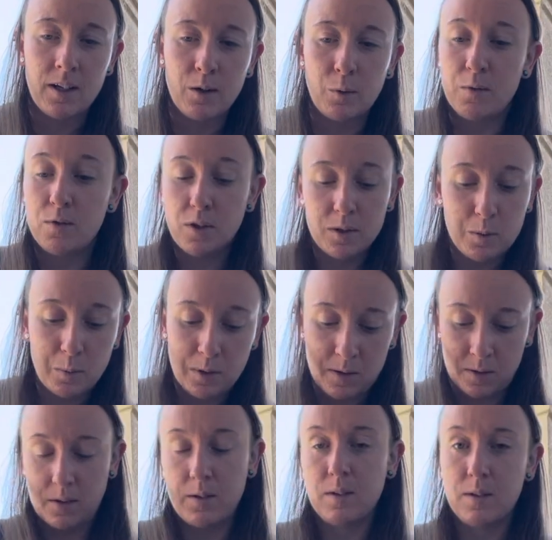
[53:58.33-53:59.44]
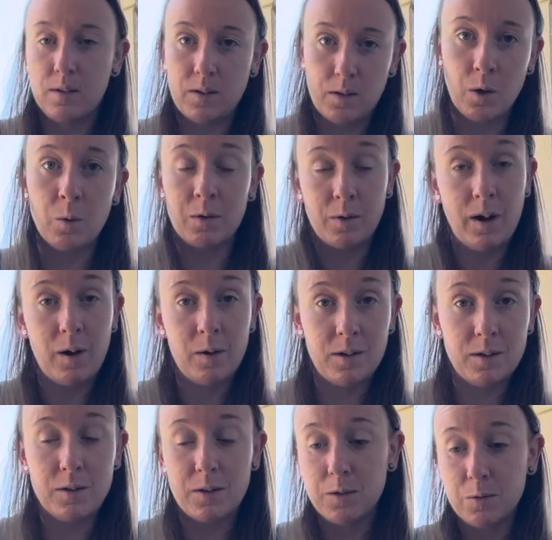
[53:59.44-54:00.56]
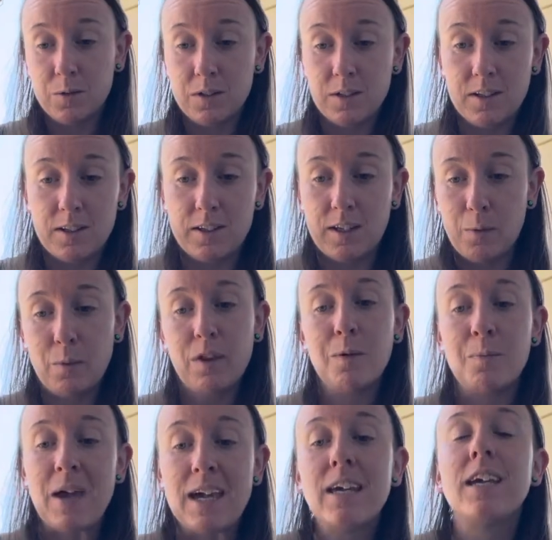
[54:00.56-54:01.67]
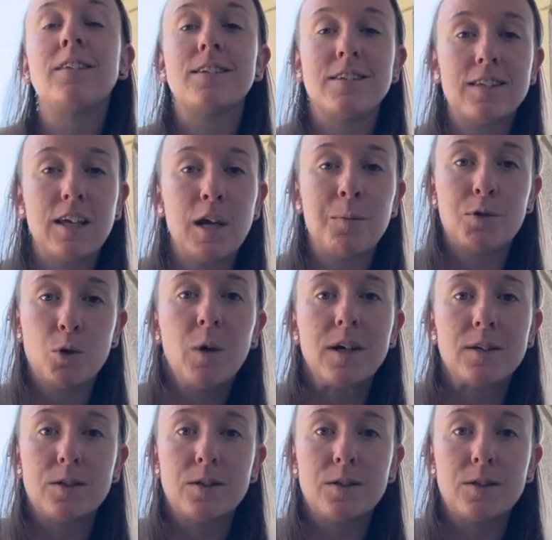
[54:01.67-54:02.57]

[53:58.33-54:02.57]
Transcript: We've just been going around in circles in the same thing, making the same choice.